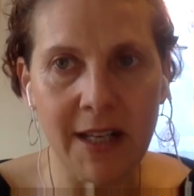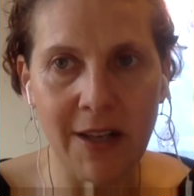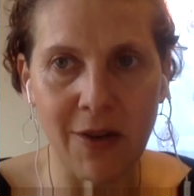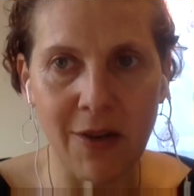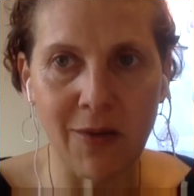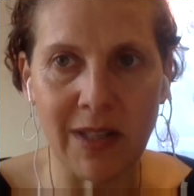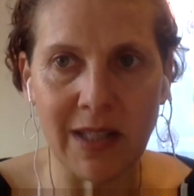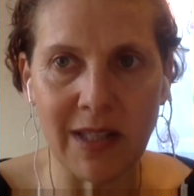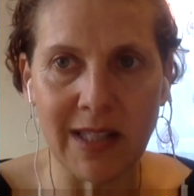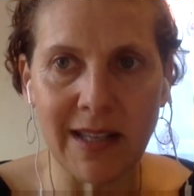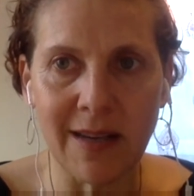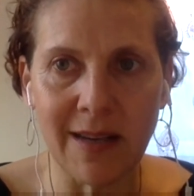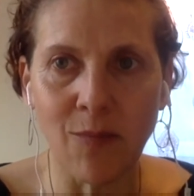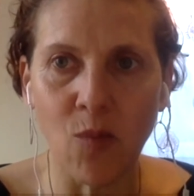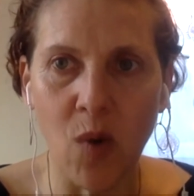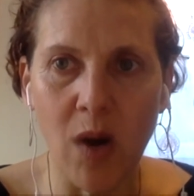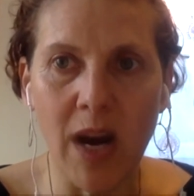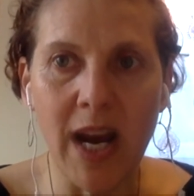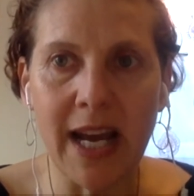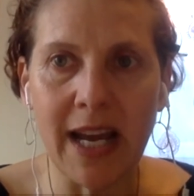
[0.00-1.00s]
you in some
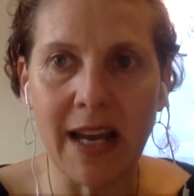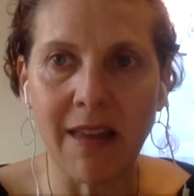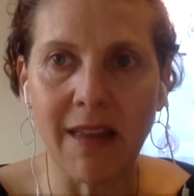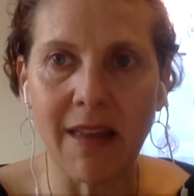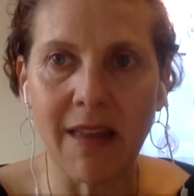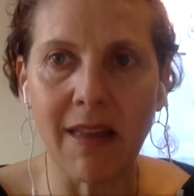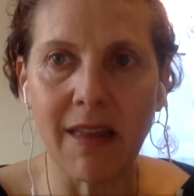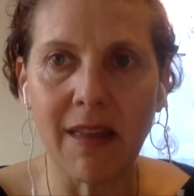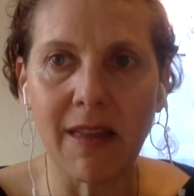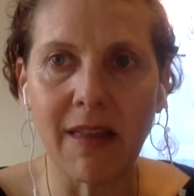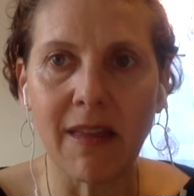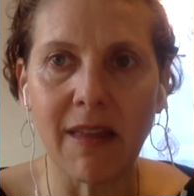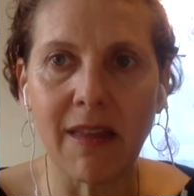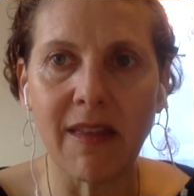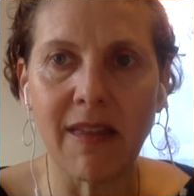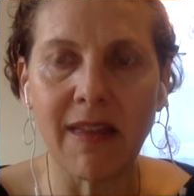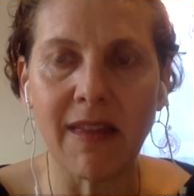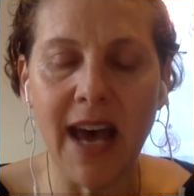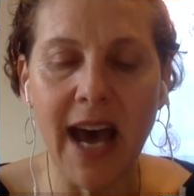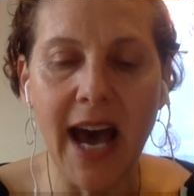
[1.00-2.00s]
way,
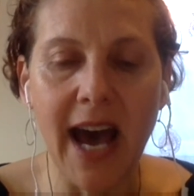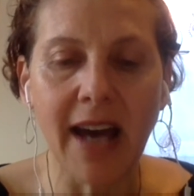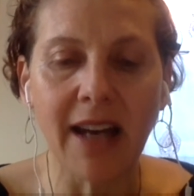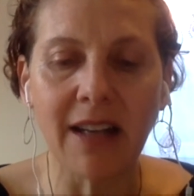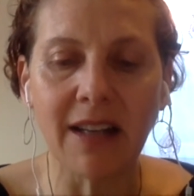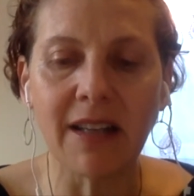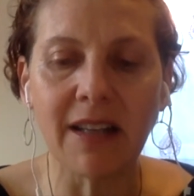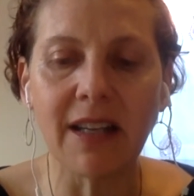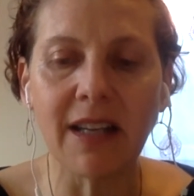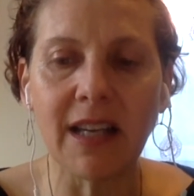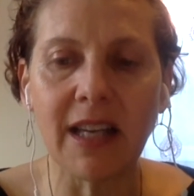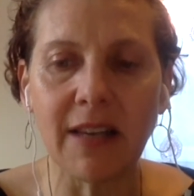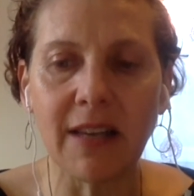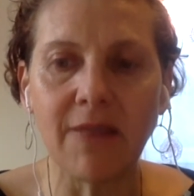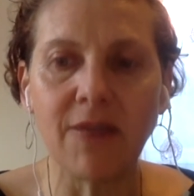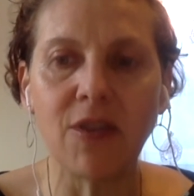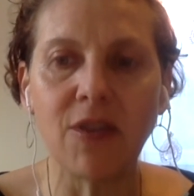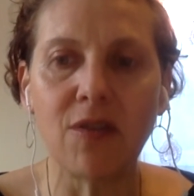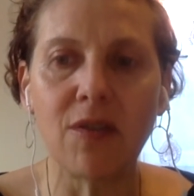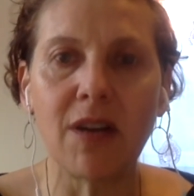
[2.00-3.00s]
that
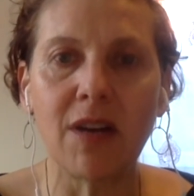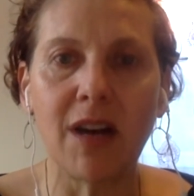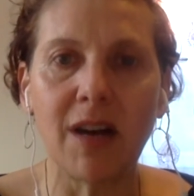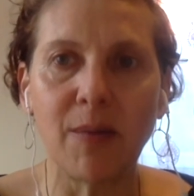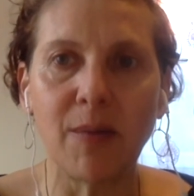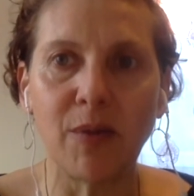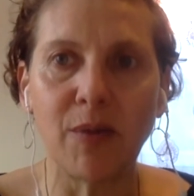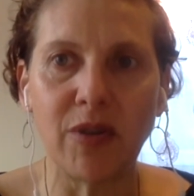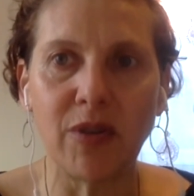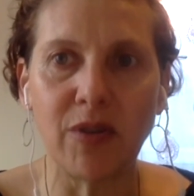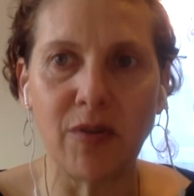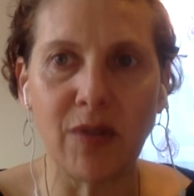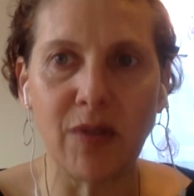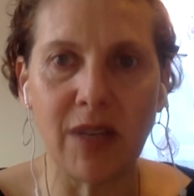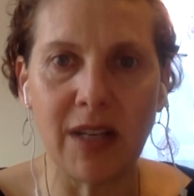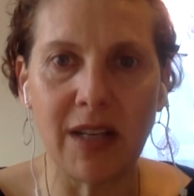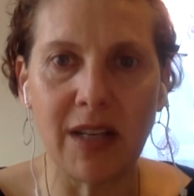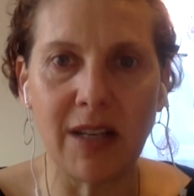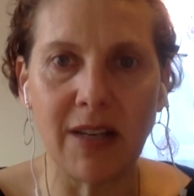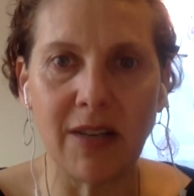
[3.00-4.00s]
gives you the
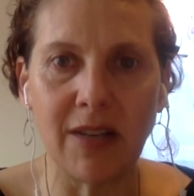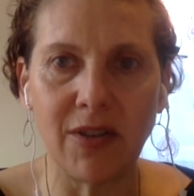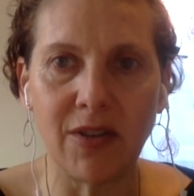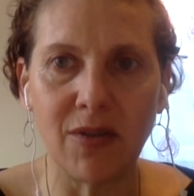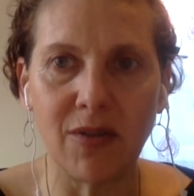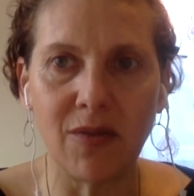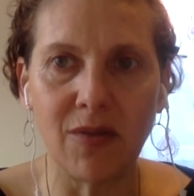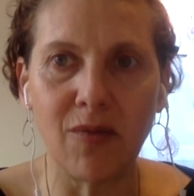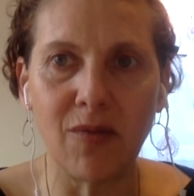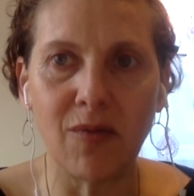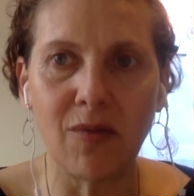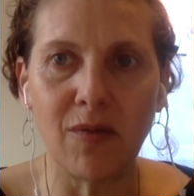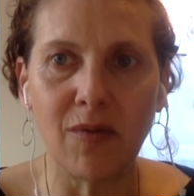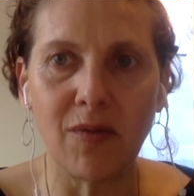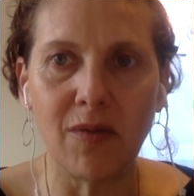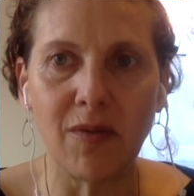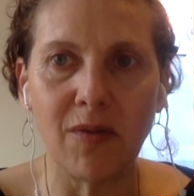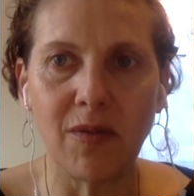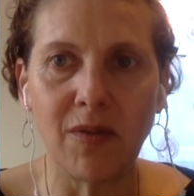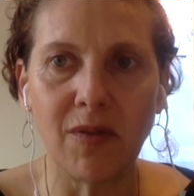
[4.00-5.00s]
opportunity to
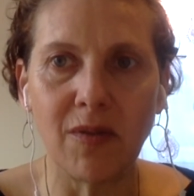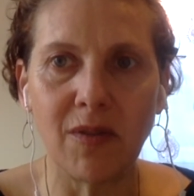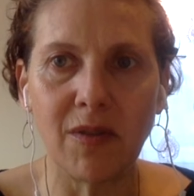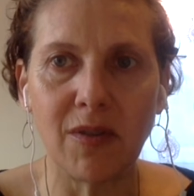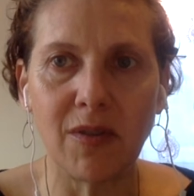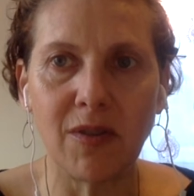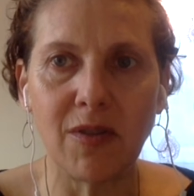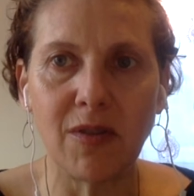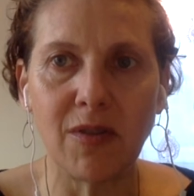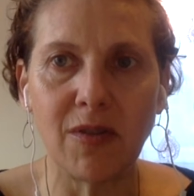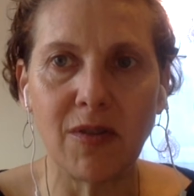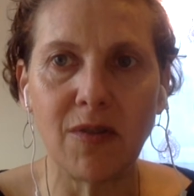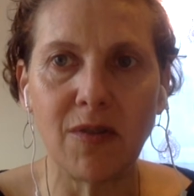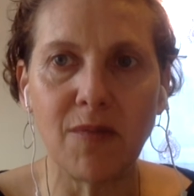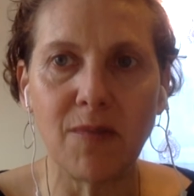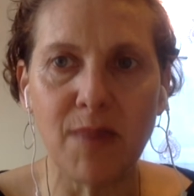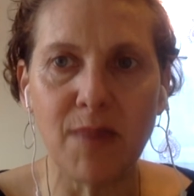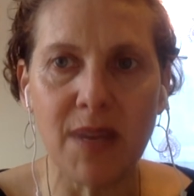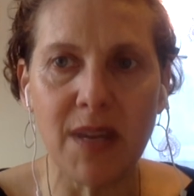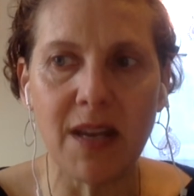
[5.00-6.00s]
to
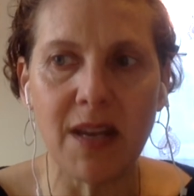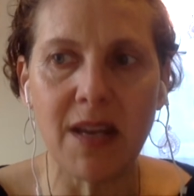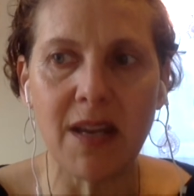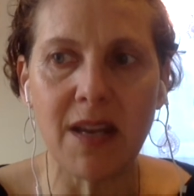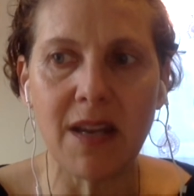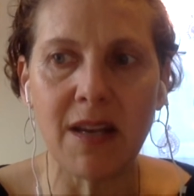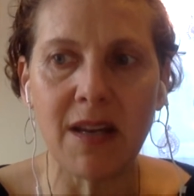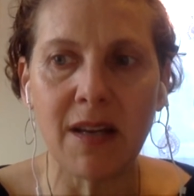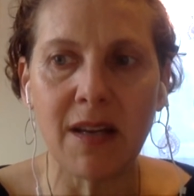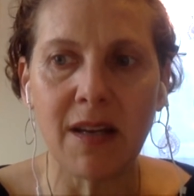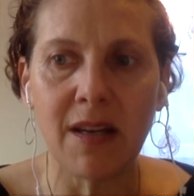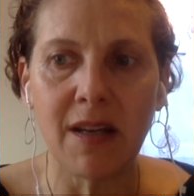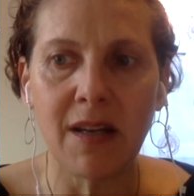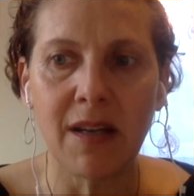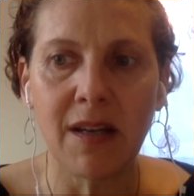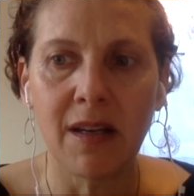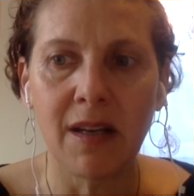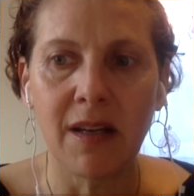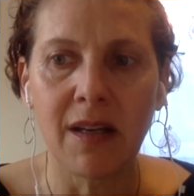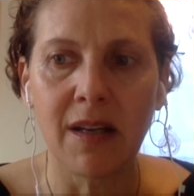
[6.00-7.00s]
be
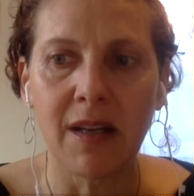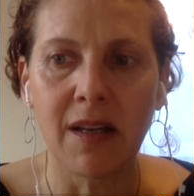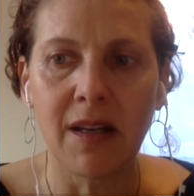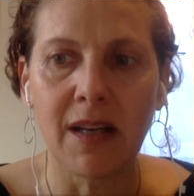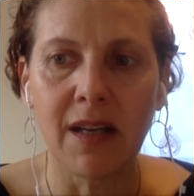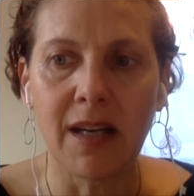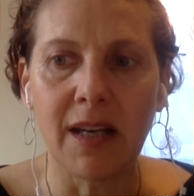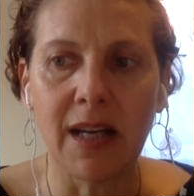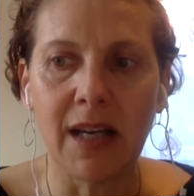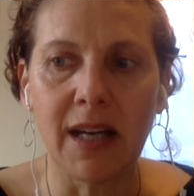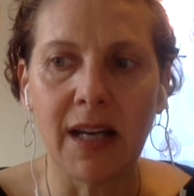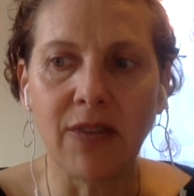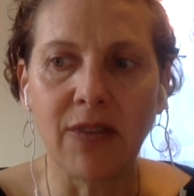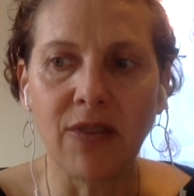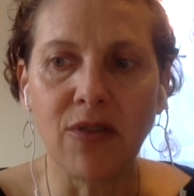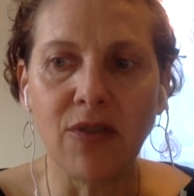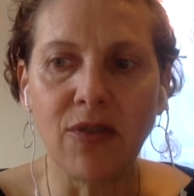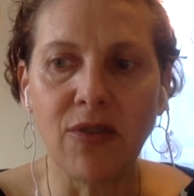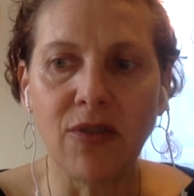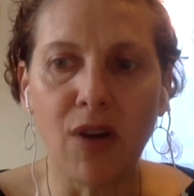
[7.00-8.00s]
and
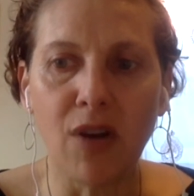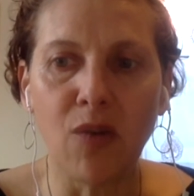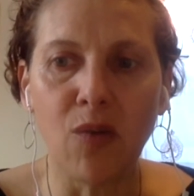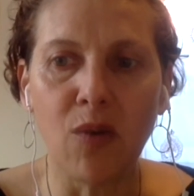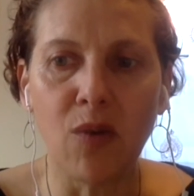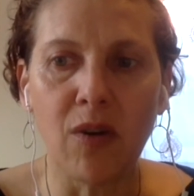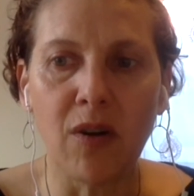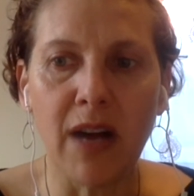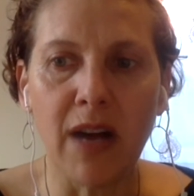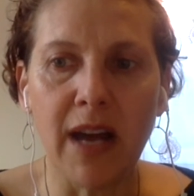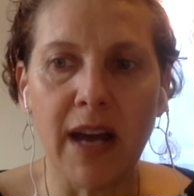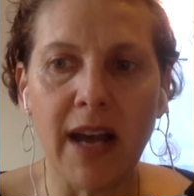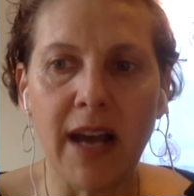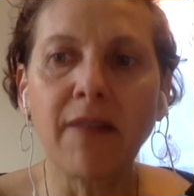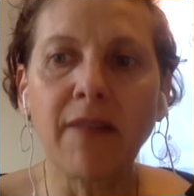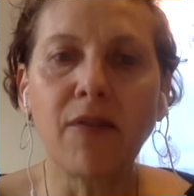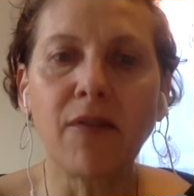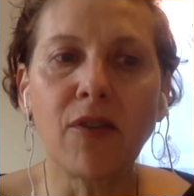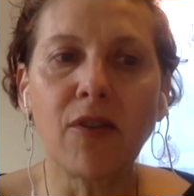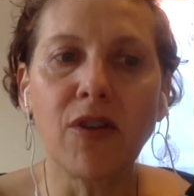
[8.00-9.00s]
to go
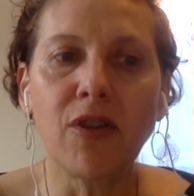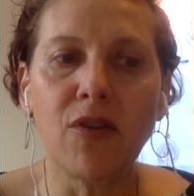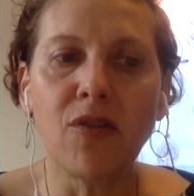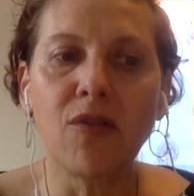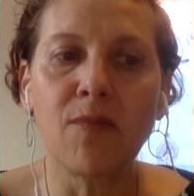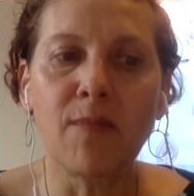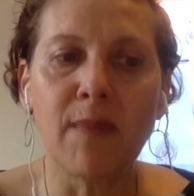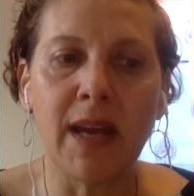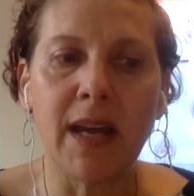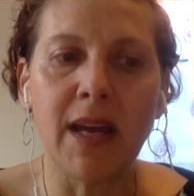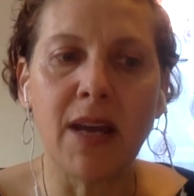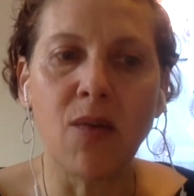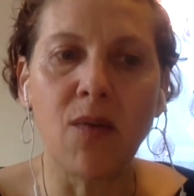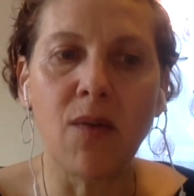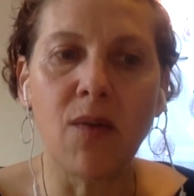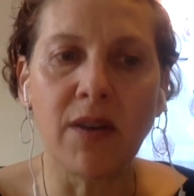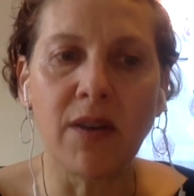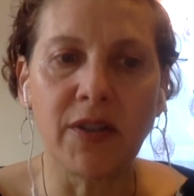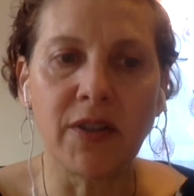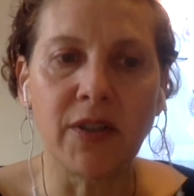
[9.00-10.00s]
wherever you may
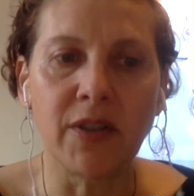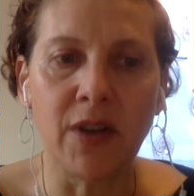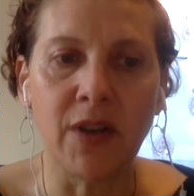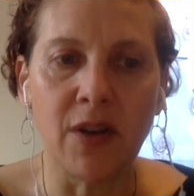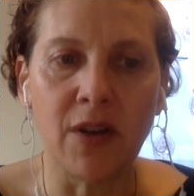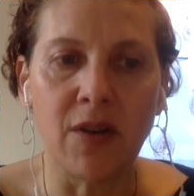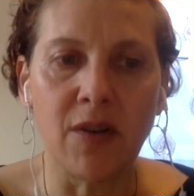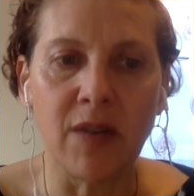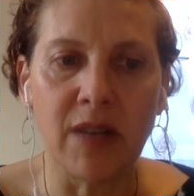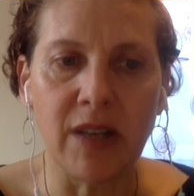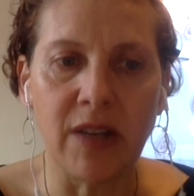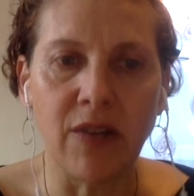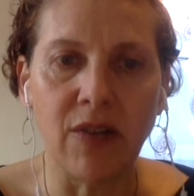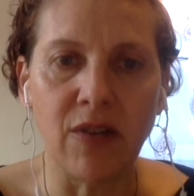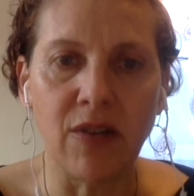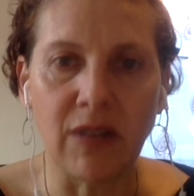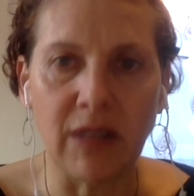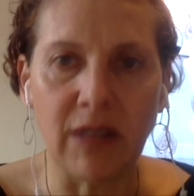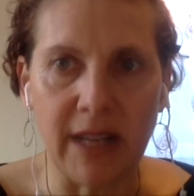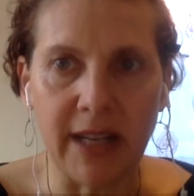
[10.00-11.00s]
want to go in
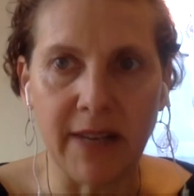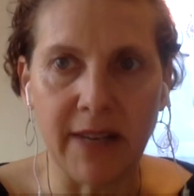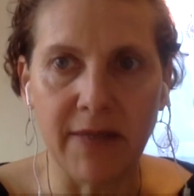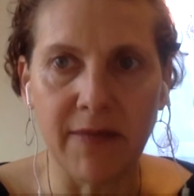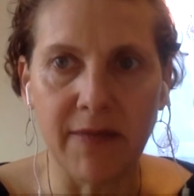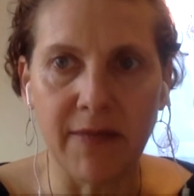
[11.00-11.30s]
your life